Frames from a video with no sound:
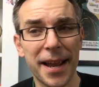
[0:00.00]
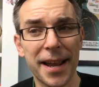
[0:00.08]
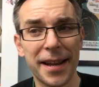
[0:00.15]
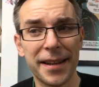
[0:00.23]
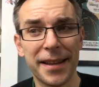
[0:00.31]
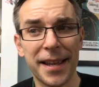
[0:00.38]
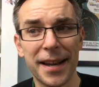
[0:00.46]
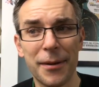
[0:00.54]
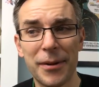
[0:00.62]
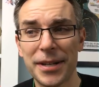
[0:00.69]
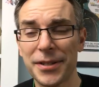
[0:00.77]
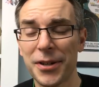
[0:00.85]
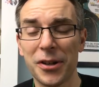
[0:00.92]
and then I
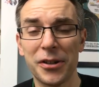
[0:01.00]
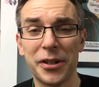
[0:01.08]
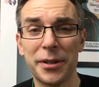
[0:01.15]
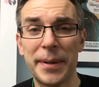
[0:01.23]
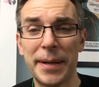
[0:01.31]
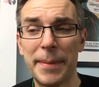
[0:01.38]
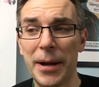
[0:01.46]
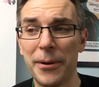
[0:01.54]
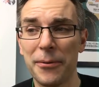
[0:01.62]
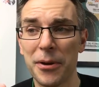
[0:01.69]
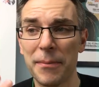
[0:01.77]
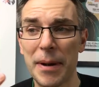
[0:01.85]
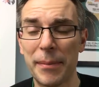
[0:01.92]
want to talk a little bit about what